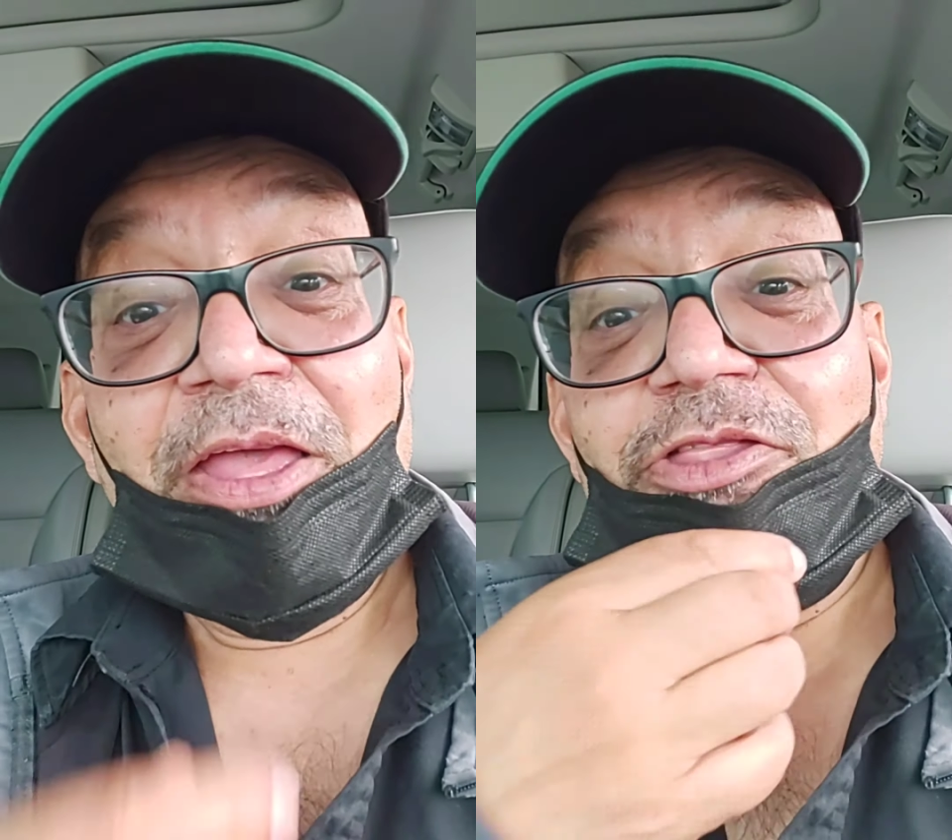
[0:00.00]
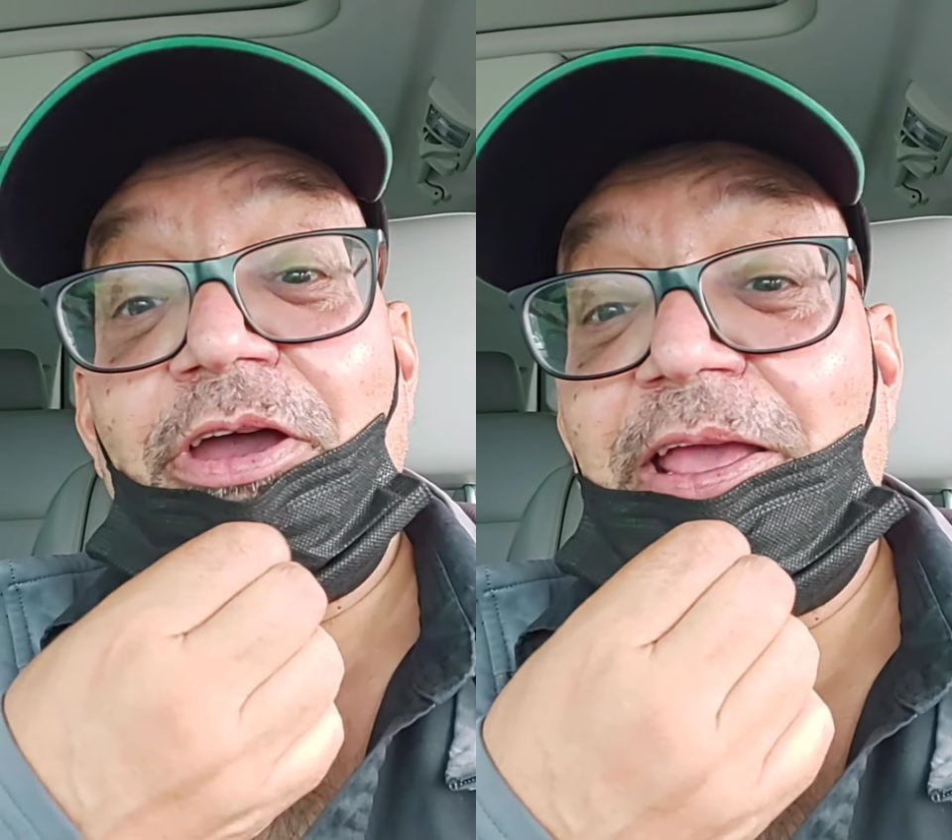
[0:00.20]

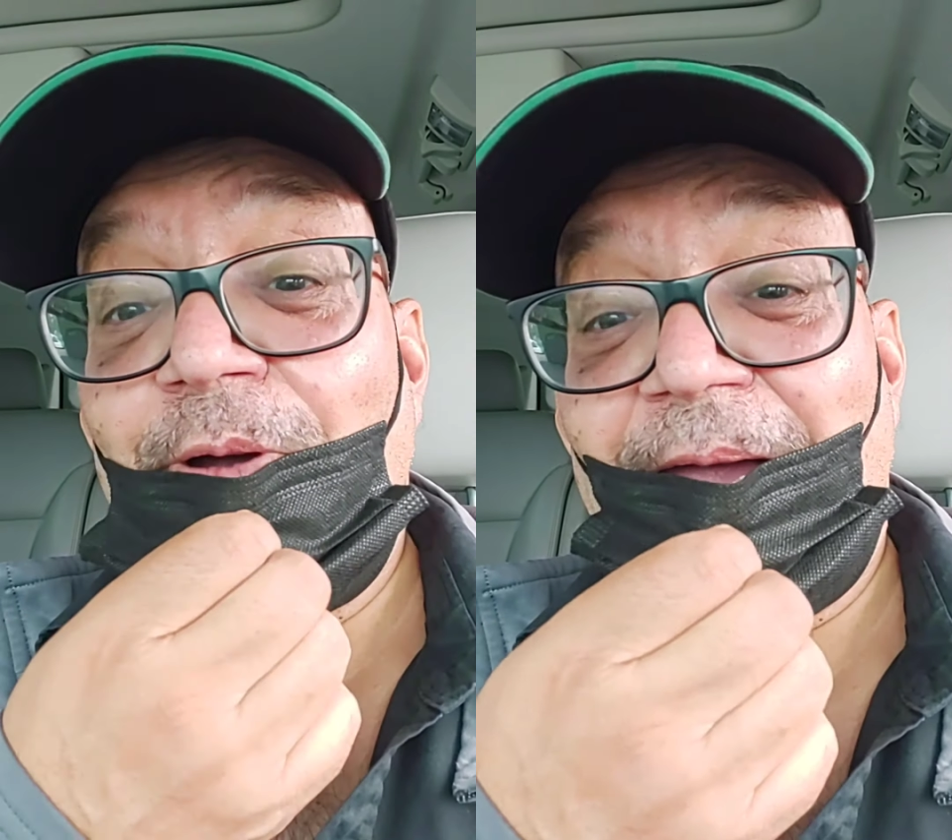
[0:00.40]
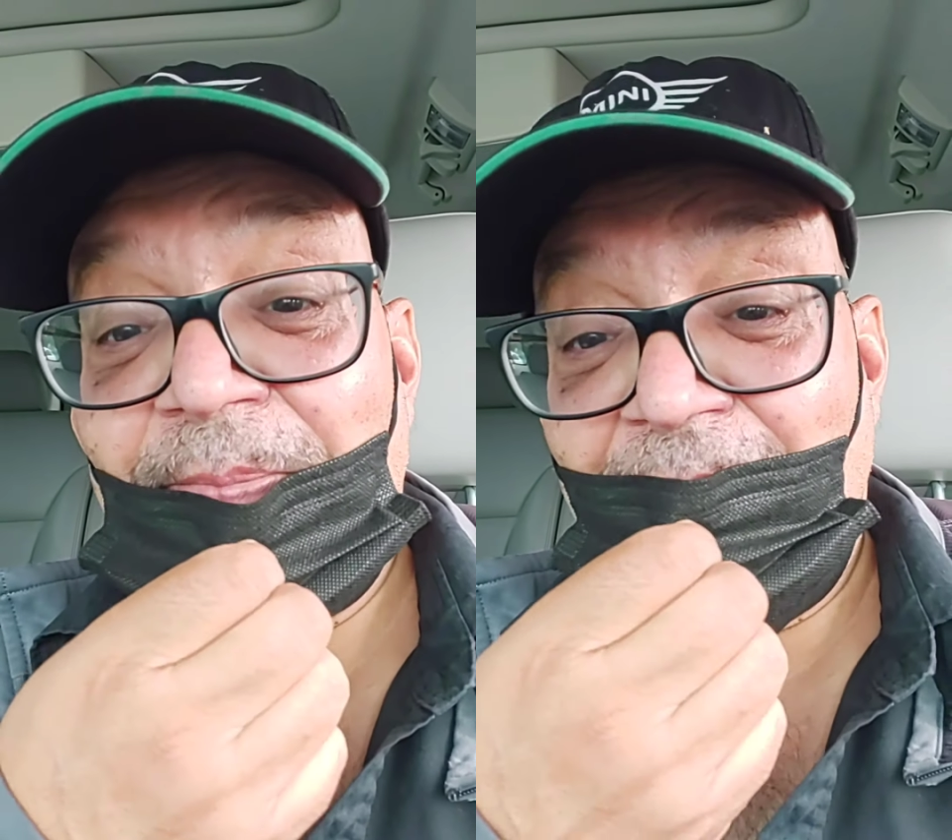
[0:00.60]
So
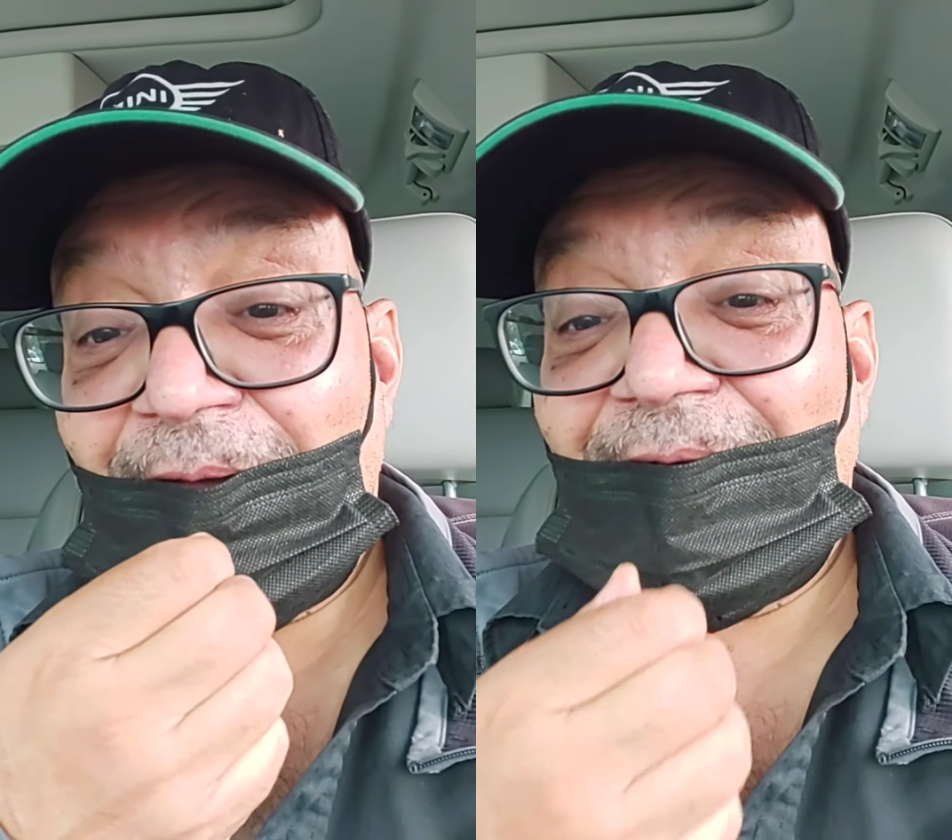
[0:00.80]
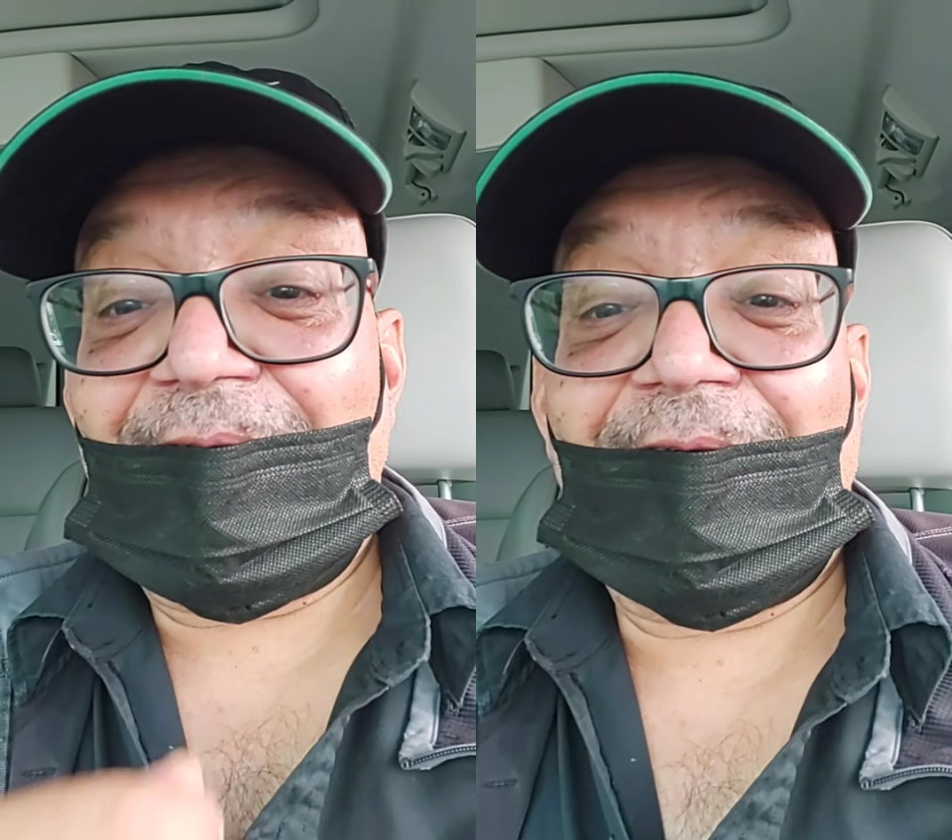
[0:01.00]
anyway,
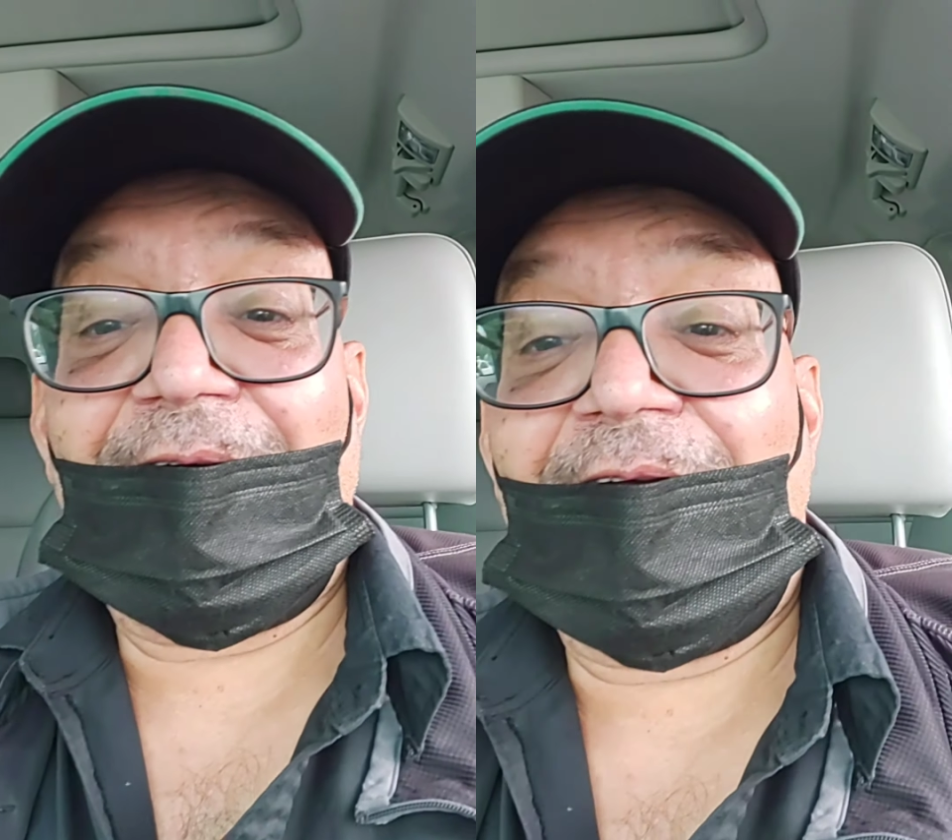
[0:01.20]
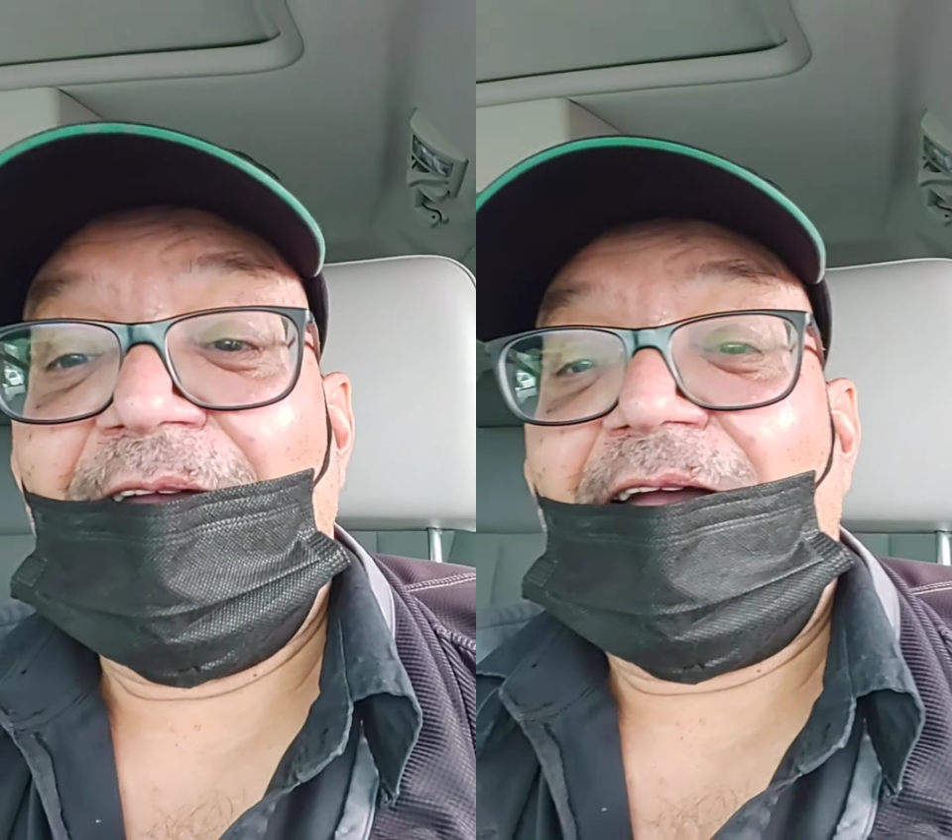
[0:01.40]
I